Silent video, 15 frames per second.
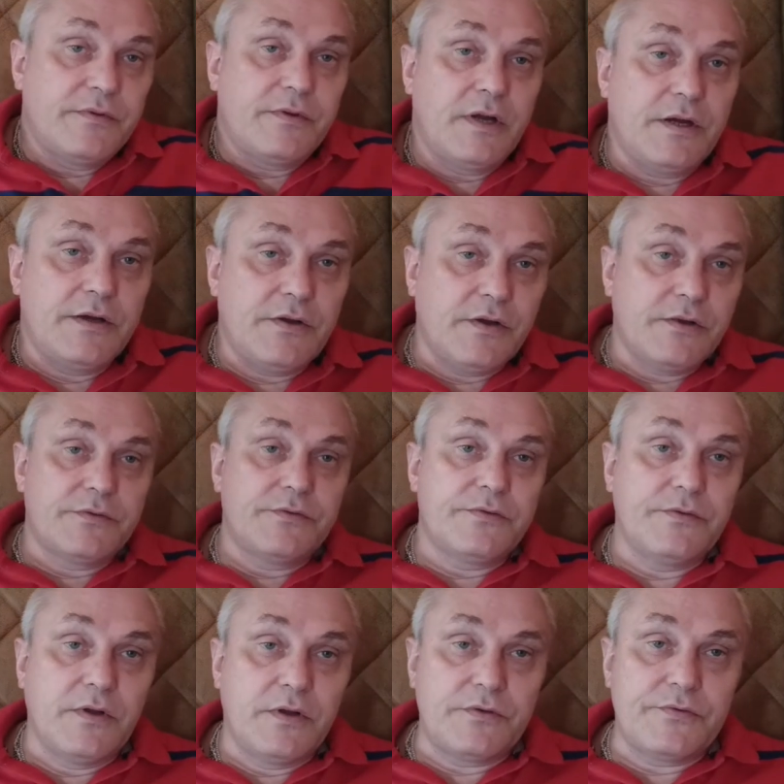yeah,
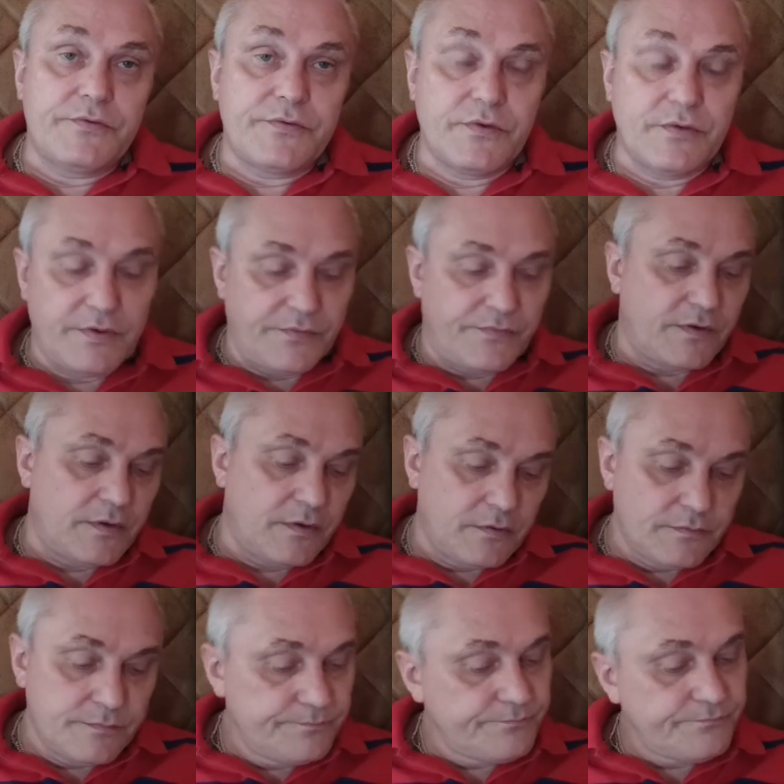not so difficult.